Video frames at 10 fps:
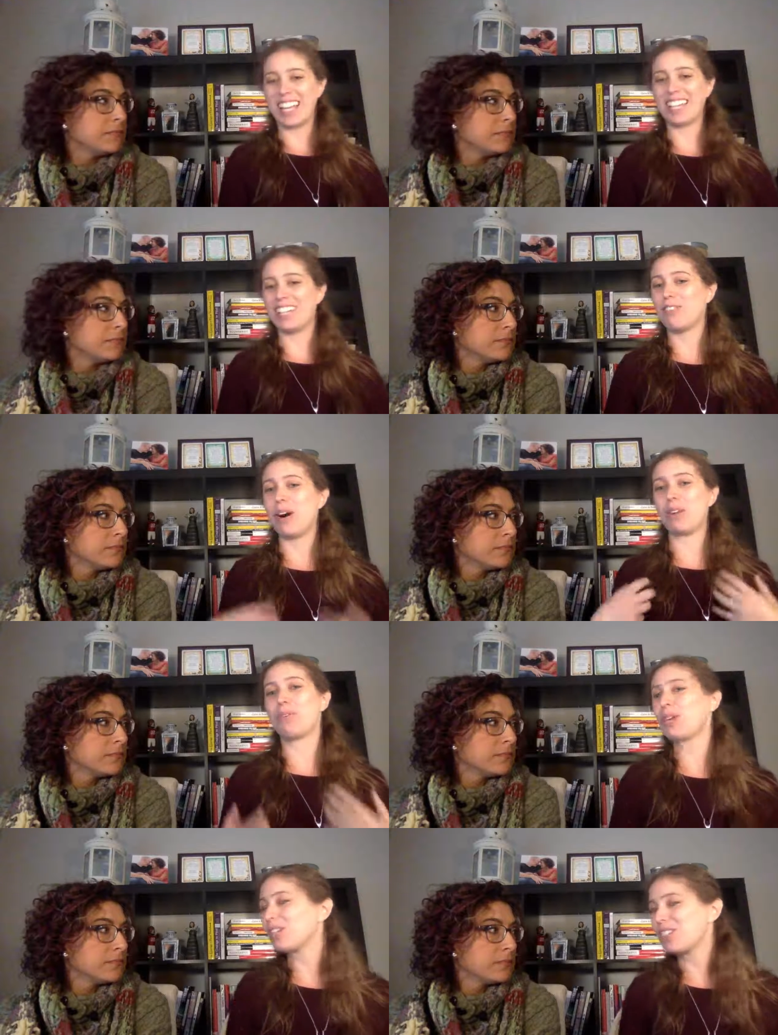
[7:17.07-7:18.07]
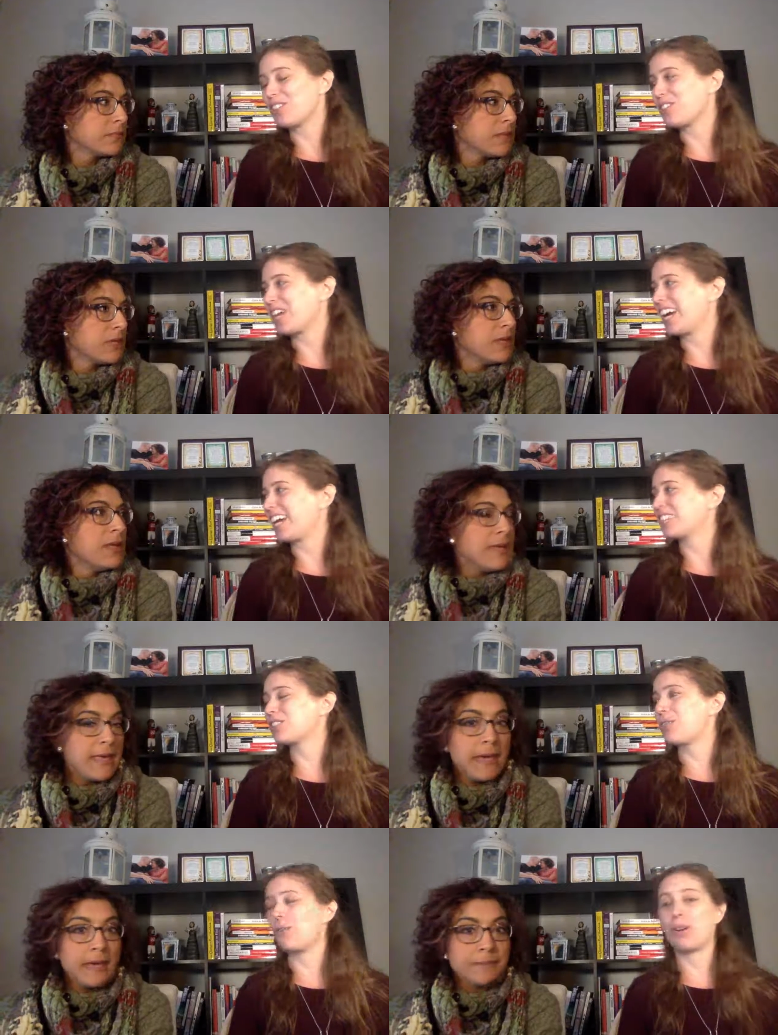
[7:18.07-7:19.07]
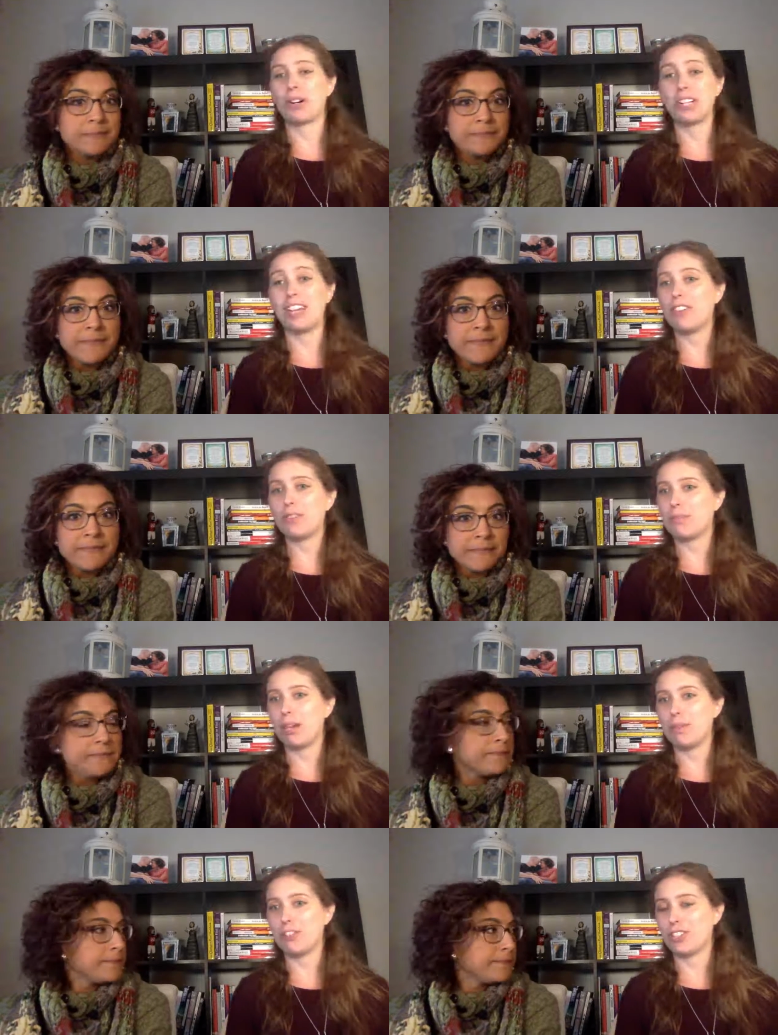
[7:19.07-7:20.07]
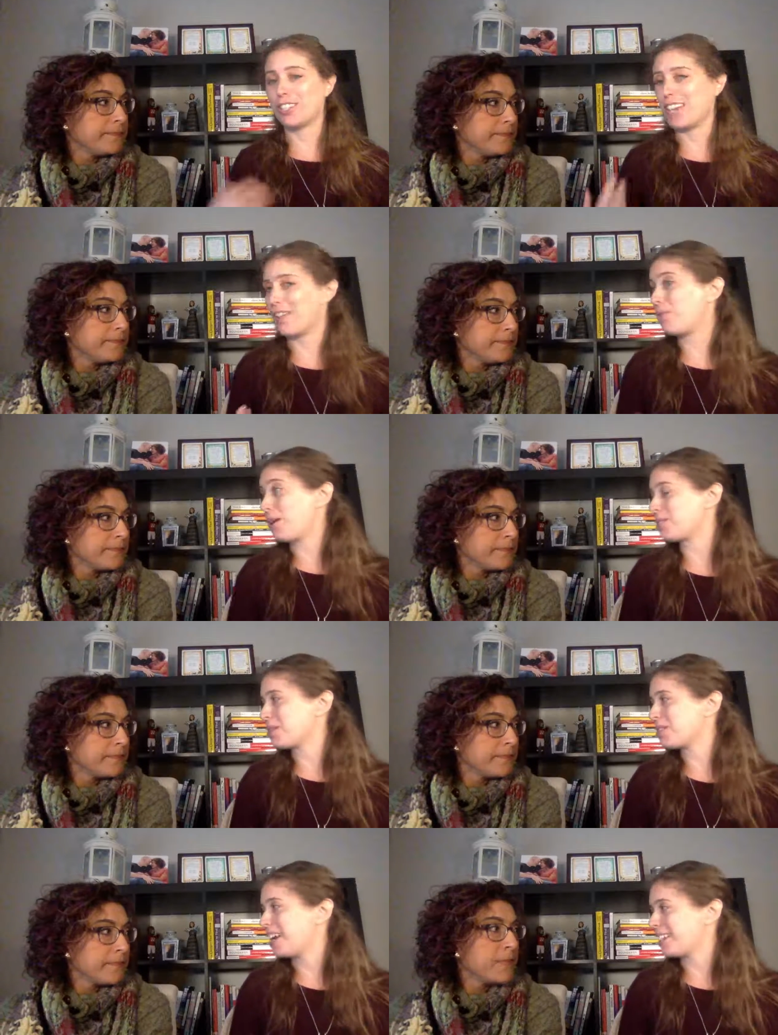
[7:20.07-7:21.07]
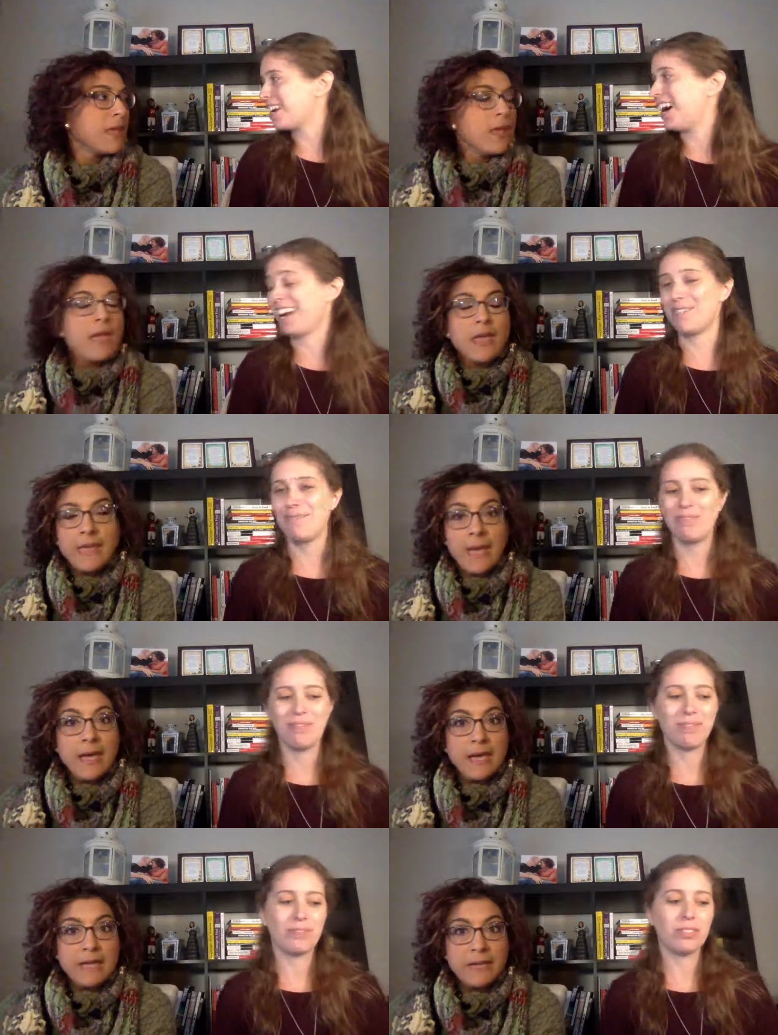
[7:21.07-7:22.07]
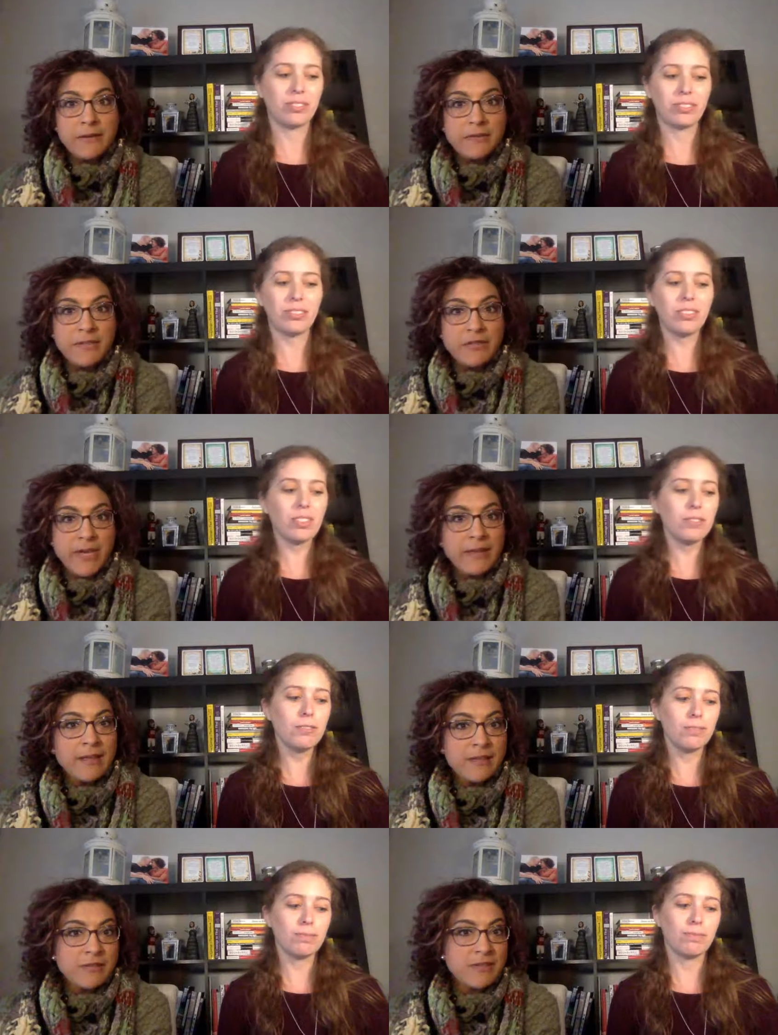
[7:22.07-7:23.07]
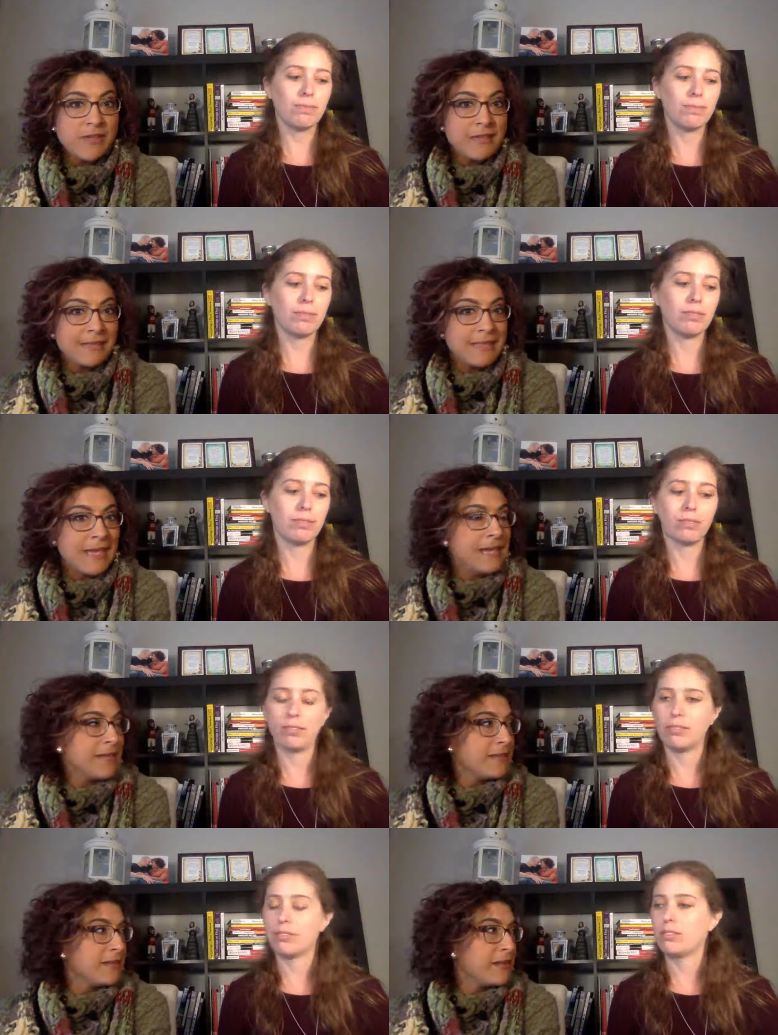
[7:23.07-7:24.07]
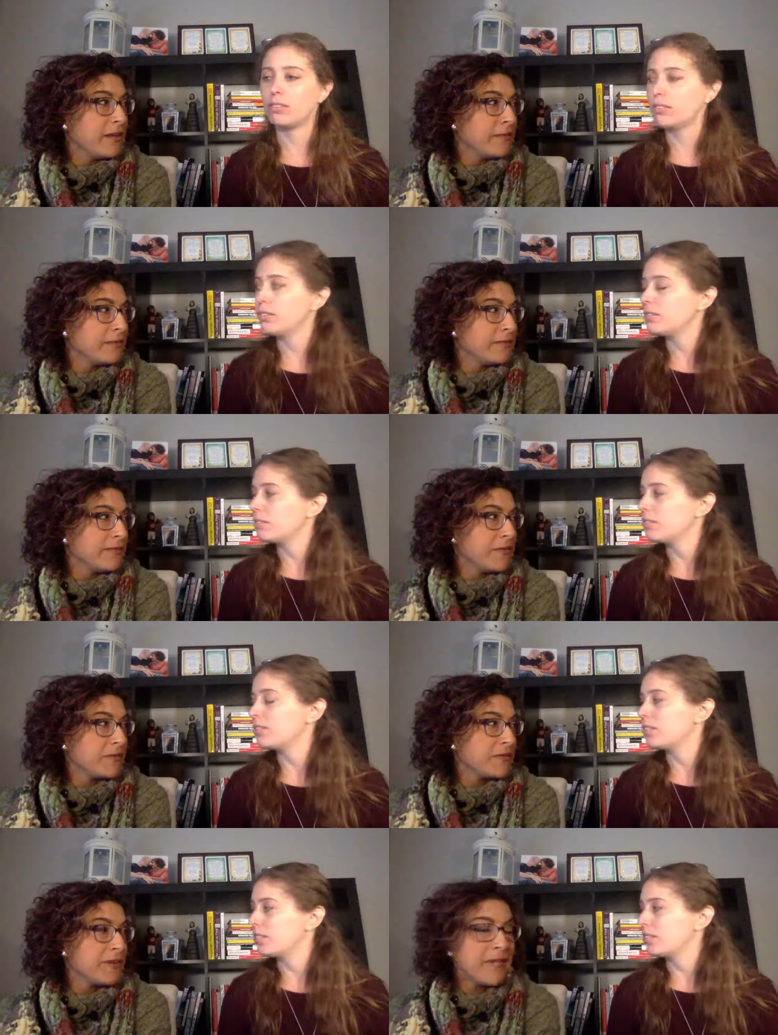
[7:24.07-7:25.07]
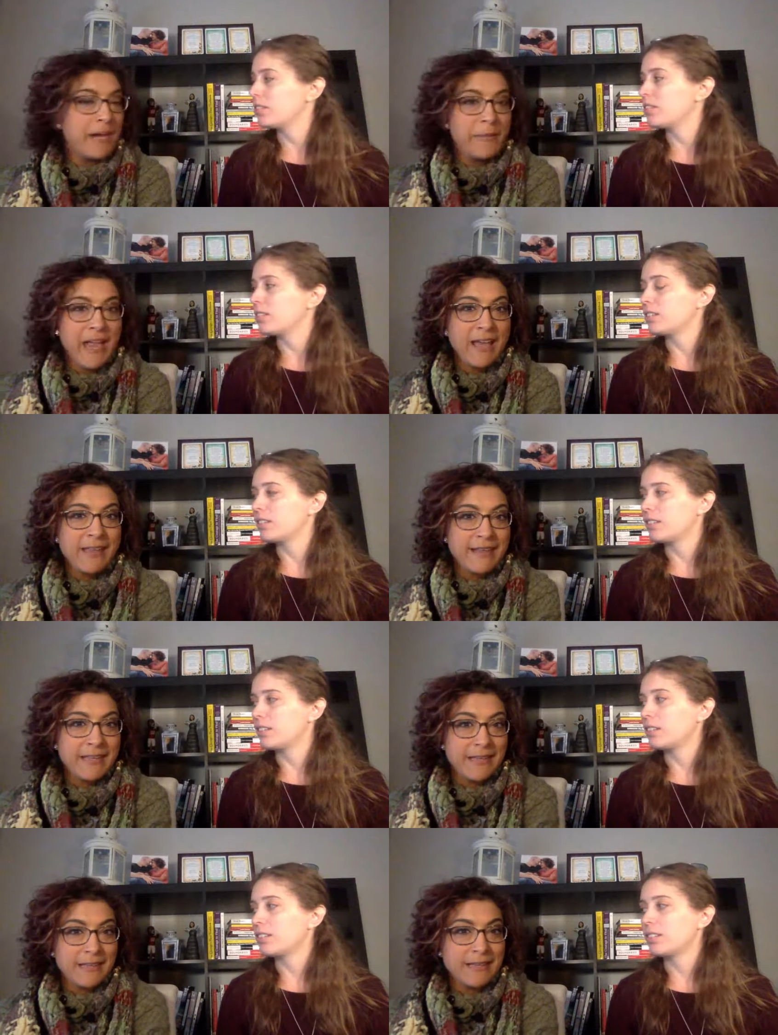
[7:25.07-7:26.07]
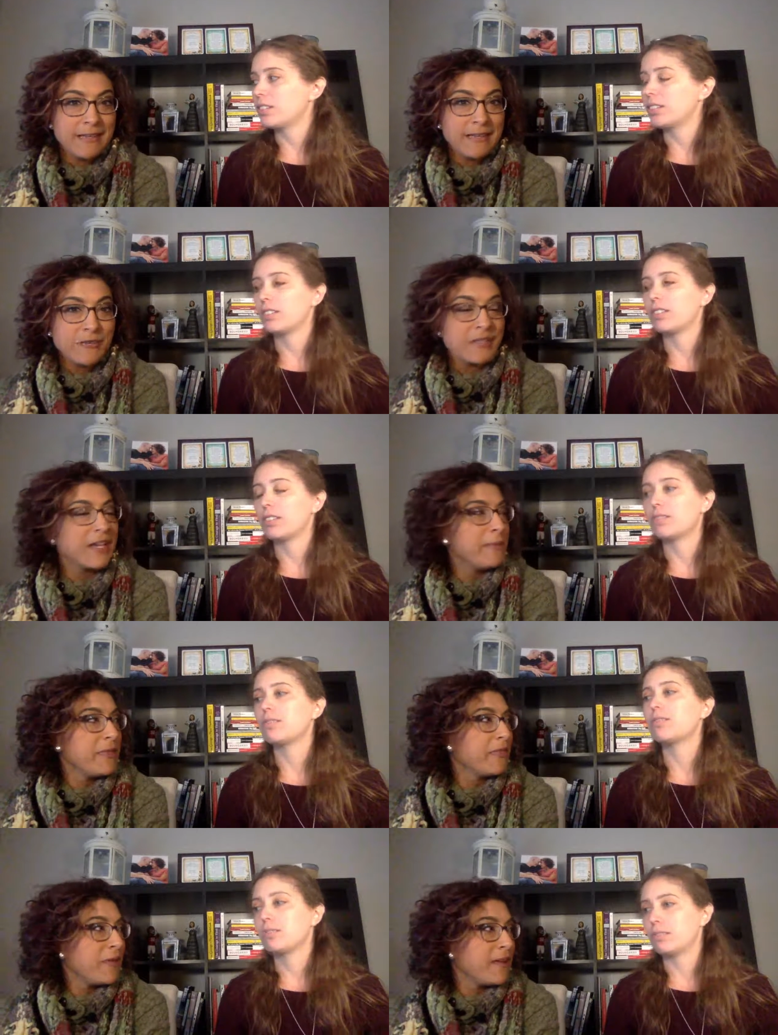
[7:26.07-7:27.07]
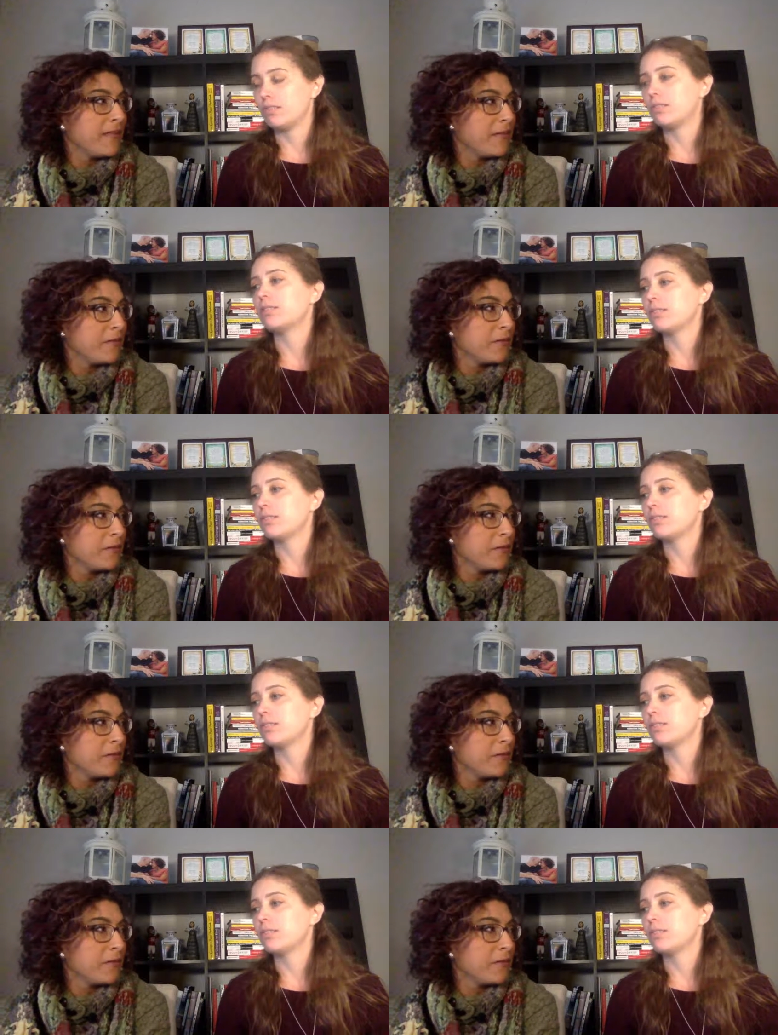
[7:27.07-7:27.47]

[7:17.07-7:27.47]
Speaker 1: likely to want to work through things, yeah. or even maybe just date one person at a time.
Speaker 2: Yeah, and here's the challenge: is that you know there's a commonality, uh, there's a common thread